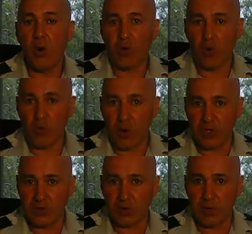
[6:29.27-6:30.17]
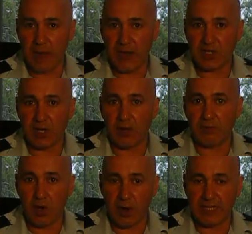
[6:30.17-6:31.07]
or your regional command channel
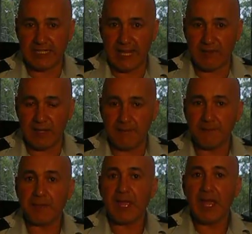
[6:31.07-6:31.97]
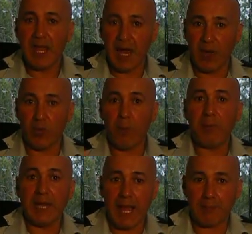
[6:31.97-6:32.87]
of 97, it will
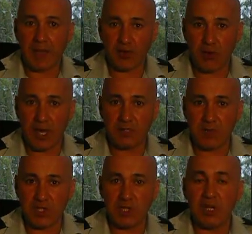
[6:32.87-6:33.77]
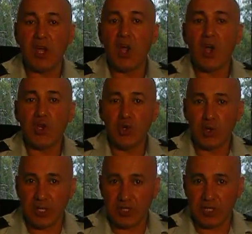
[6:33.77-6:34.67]
pick up that transmission.
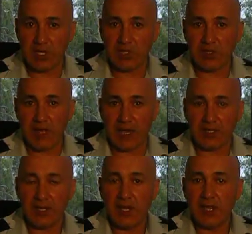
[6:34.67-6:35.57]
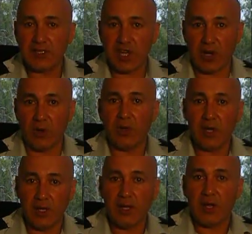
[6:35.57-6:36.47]
You can turn to that channel,
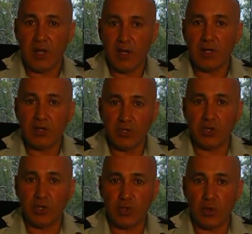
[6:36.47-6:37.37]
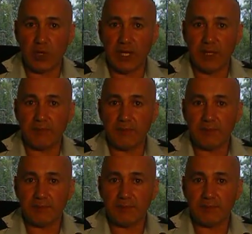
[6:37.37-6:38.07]
do your talking,